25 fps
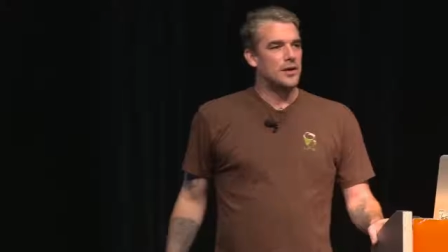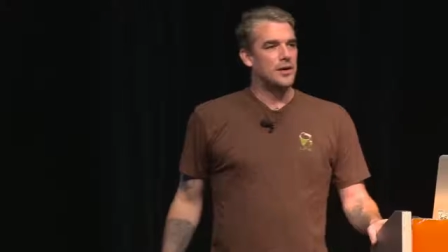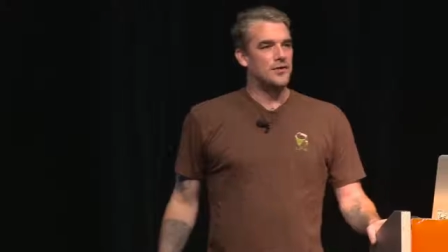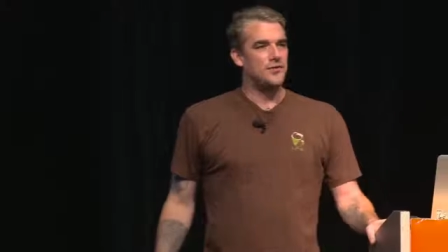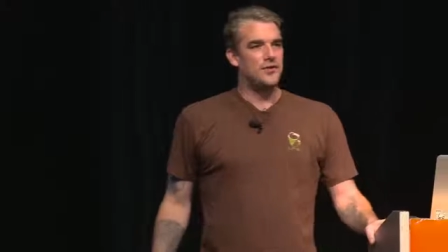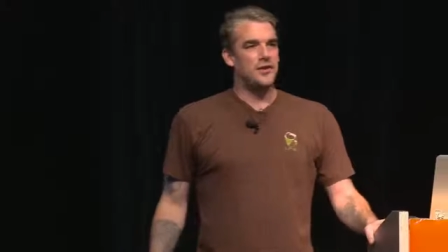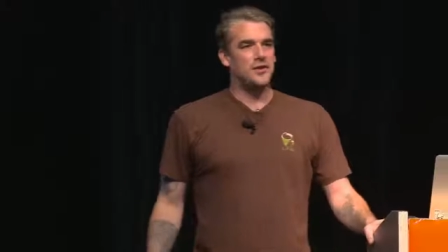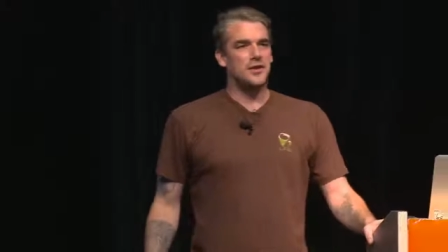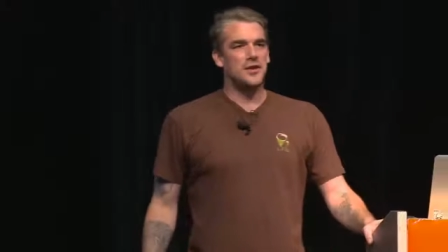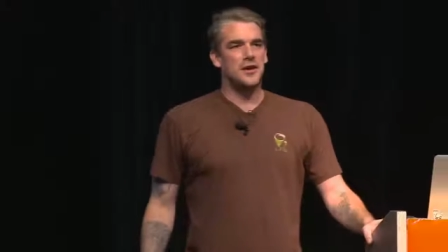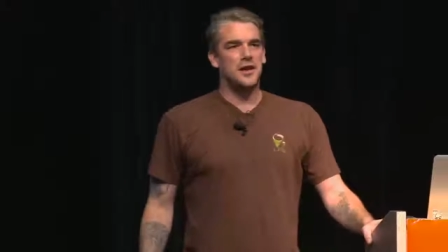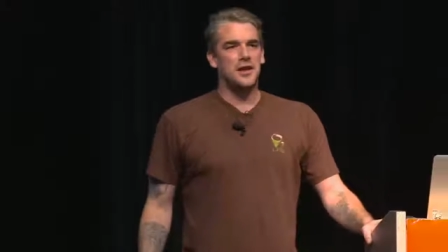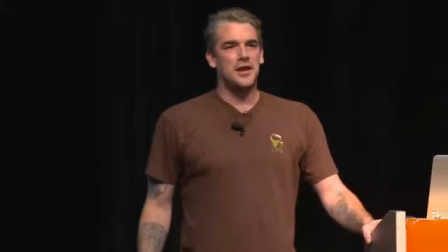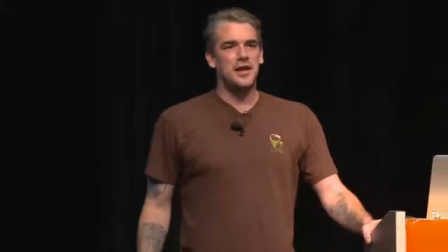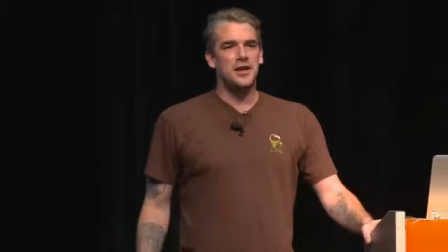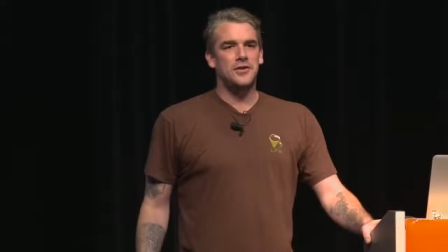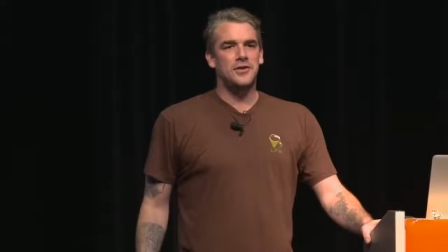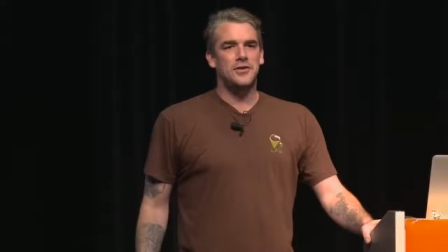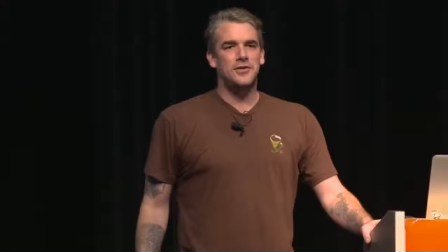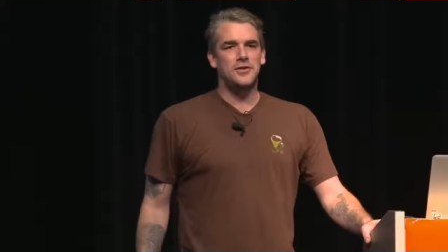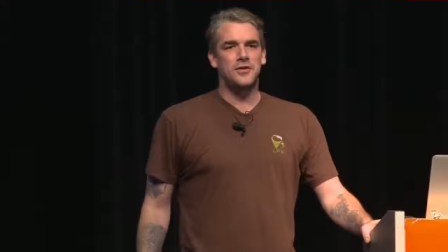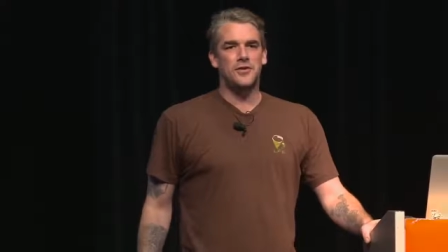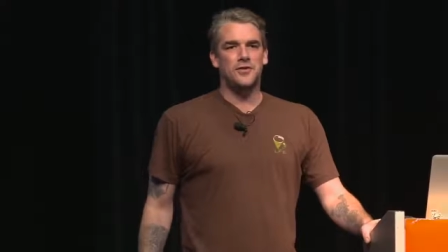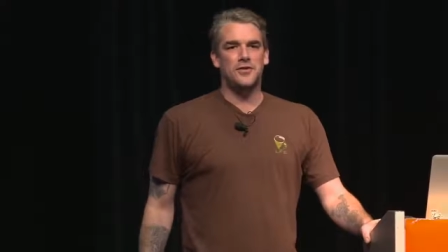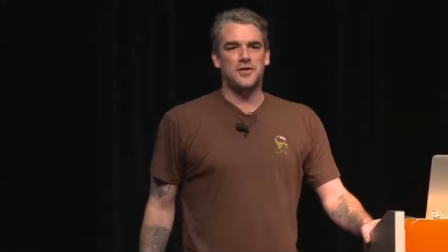Because you're going to
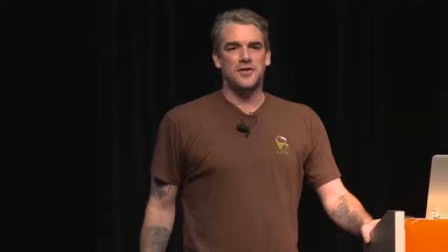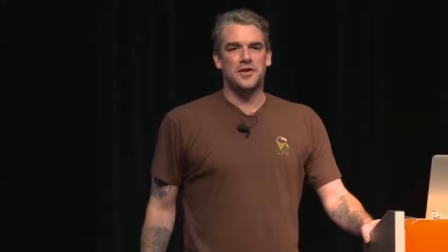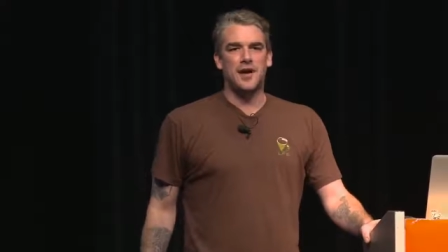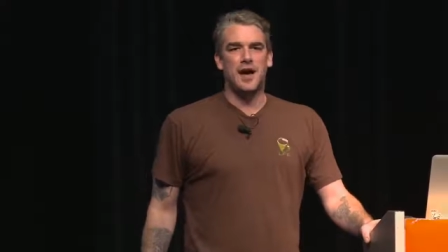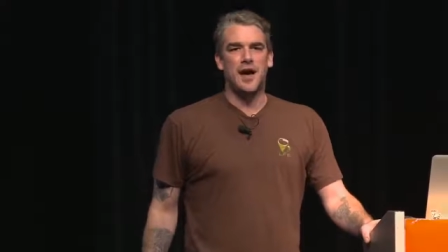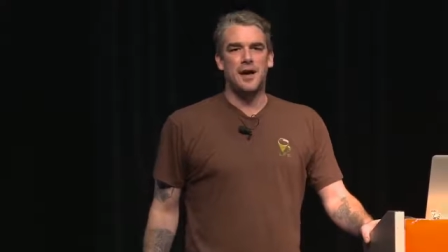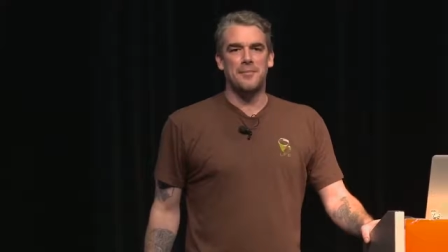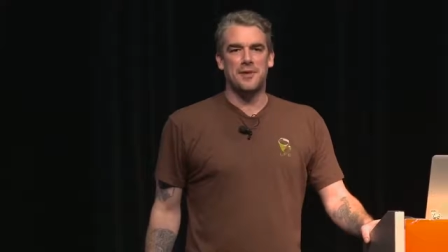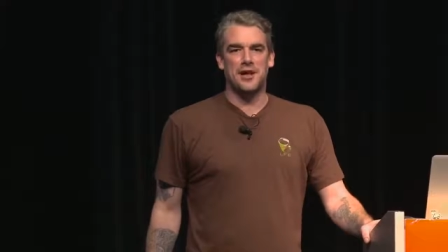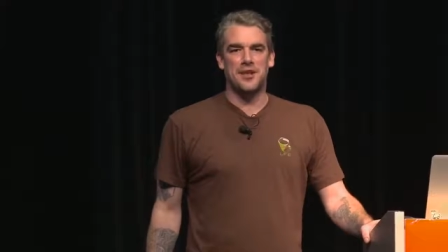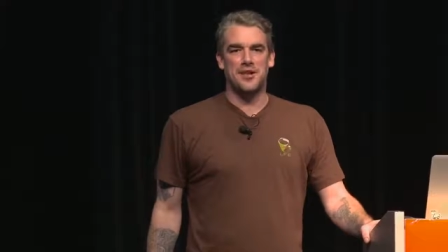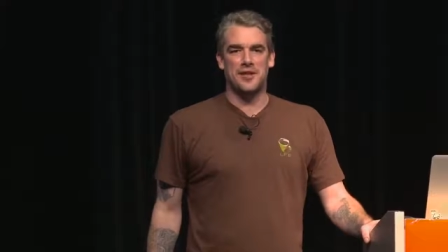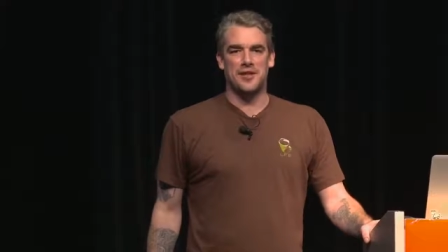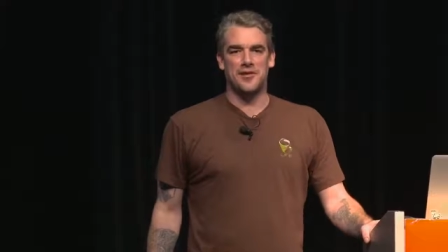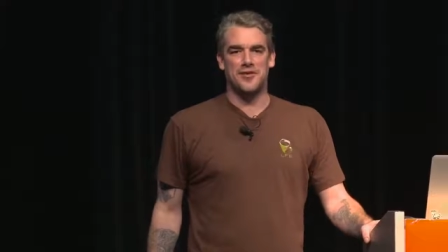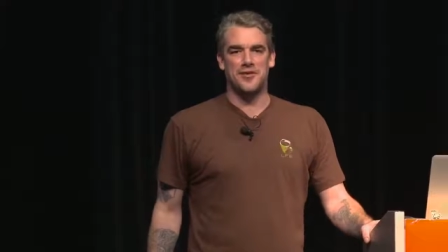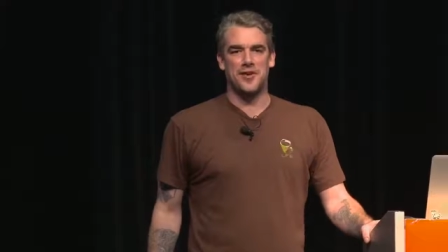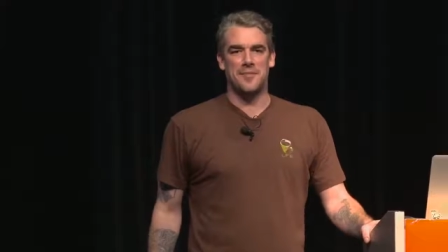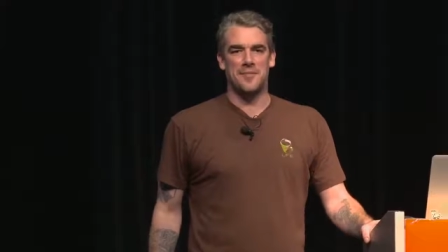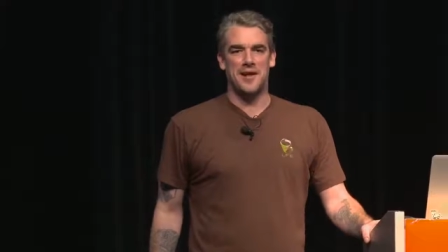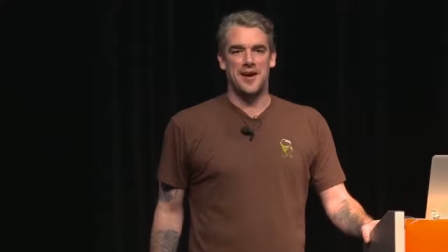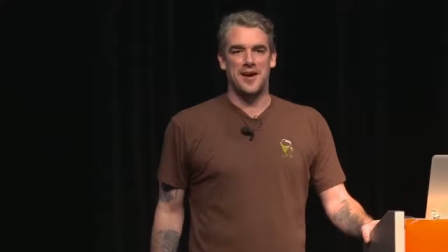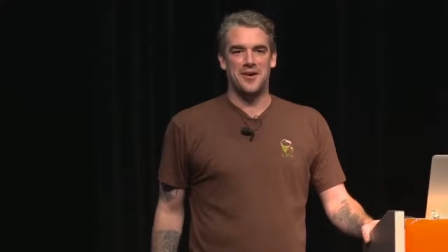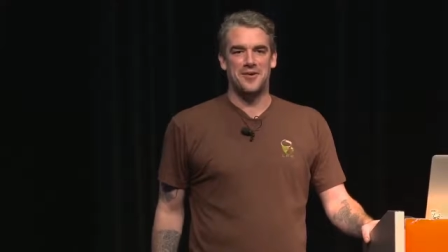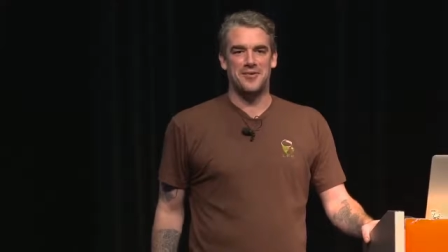need to do this atomically
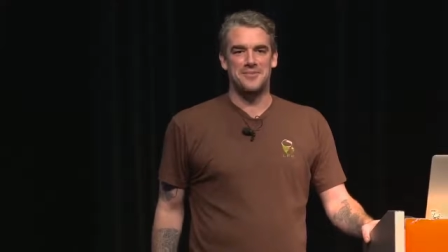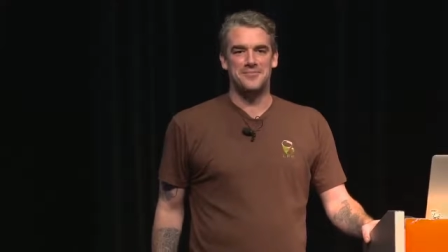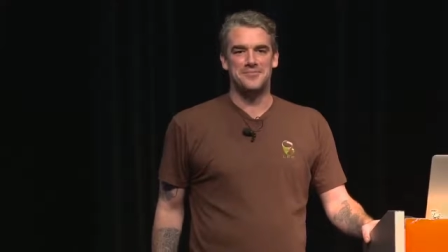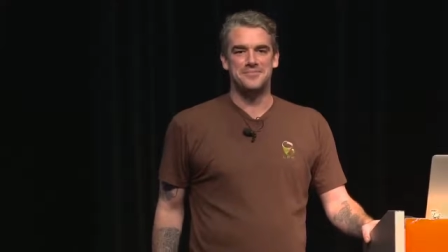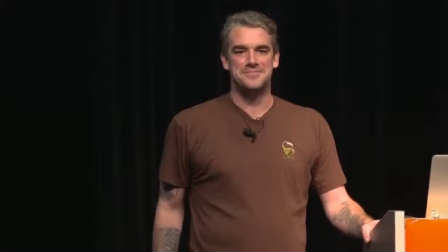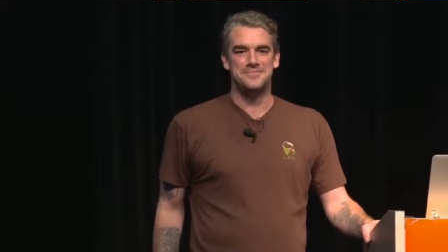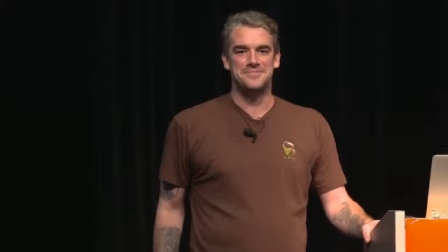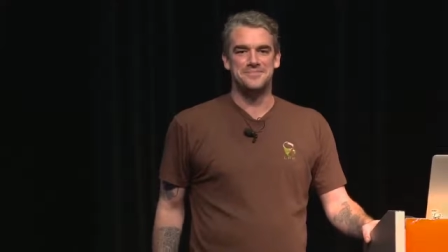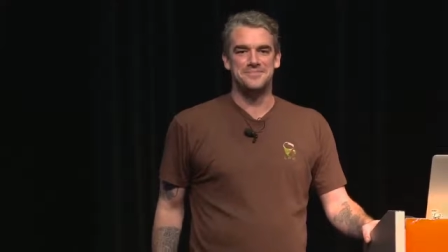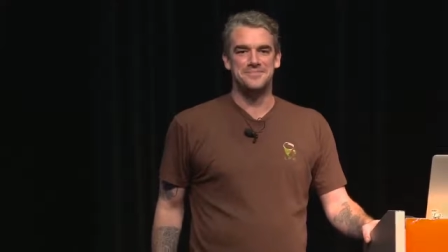somehow.